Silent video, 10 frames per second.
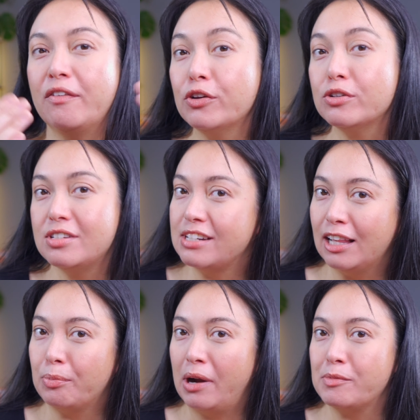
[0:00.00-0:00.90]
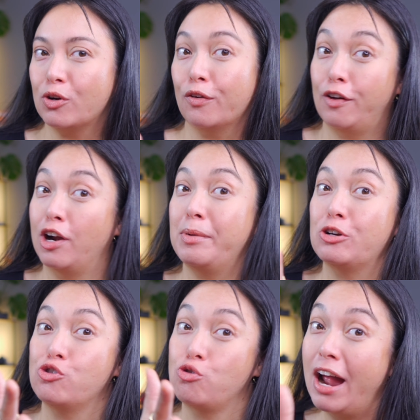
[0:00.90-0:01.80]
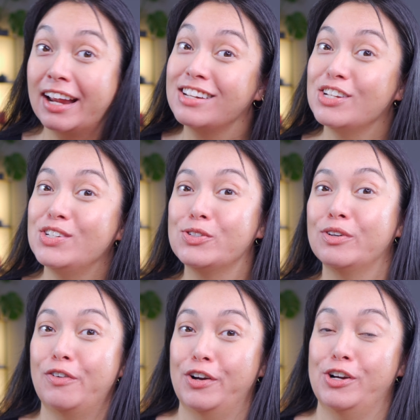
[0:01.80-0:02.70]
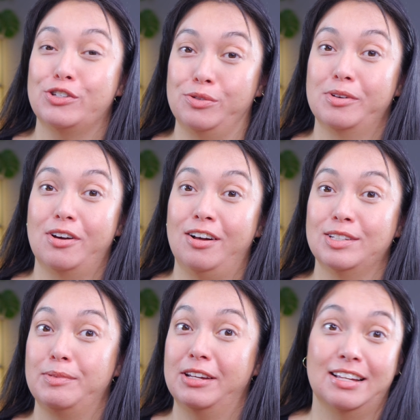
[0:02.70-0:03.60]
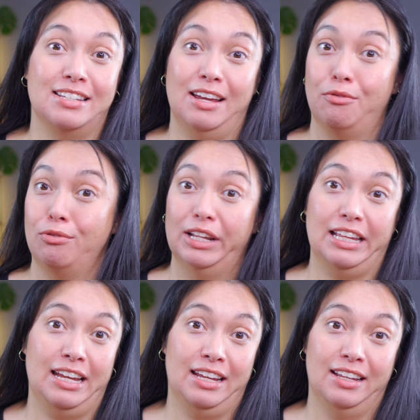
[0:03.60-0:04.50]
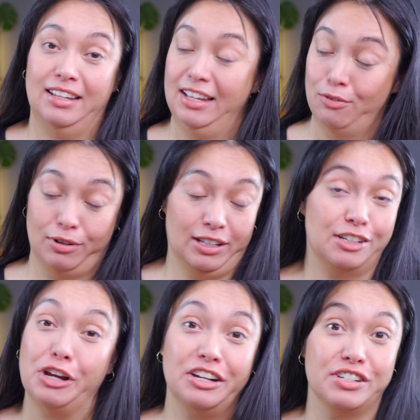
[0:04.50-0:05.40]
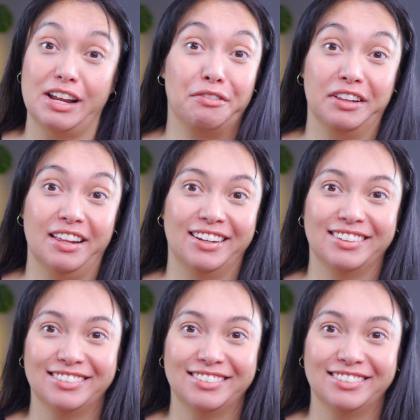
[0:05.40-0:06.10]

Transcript: you ever used a teleprompter or thought about trying to use one for your Zoom calls? Because it really it really changes everything.